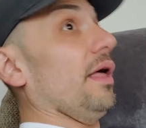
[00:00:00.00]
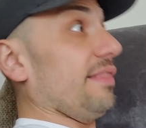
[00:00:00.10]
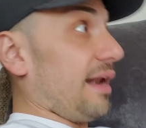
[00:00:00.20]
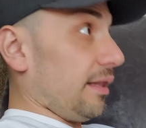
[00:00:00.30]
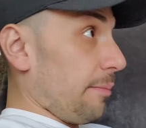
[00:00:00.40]

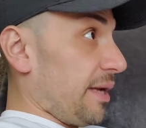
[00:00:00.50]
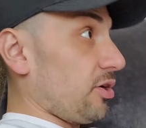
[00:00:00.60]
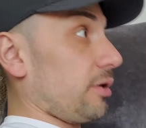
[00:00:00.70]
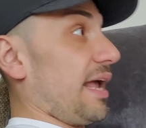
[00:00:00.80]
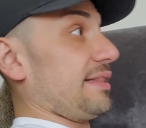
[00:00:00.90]
Then I'll let my
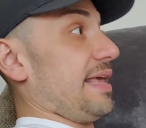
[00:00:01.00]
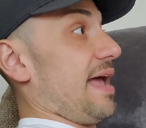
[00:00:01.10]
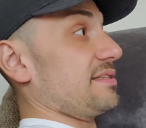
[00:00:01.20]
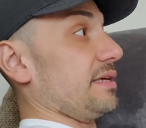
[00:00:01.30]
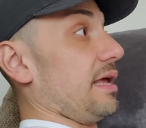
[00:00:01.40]
daughter act the
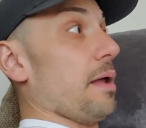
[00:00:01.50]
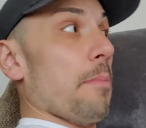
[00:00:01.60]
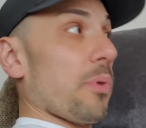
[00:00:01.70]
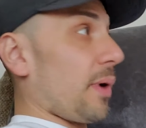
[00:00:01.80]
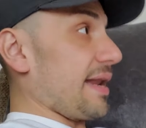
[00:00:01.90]
ass again.
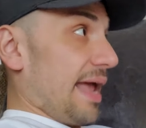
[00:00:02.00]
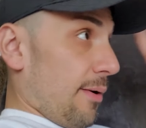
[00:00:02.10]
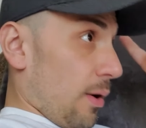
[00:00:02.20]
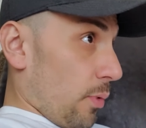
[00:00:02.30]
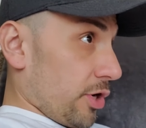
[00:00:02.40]
But right now,
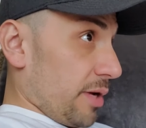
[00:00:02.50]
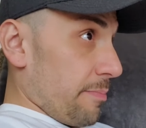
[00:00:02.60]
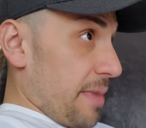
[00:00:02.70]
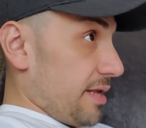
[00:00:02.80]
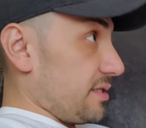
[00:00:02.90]
I want her
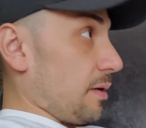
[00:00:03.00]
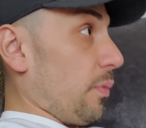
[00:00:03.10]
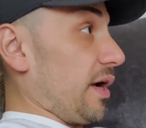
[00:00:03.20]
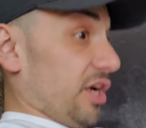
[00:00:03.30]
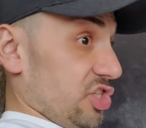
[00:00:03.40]
committed
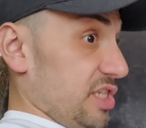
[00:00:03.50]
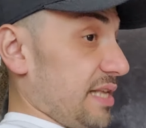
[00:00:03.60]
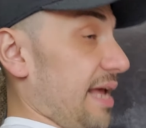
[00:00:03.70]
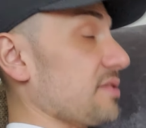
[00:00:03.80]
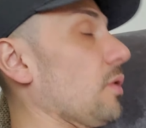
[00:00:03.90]
somewhere because she's an
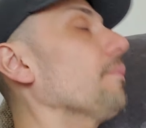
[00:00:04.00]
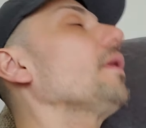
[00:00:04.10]
asshole.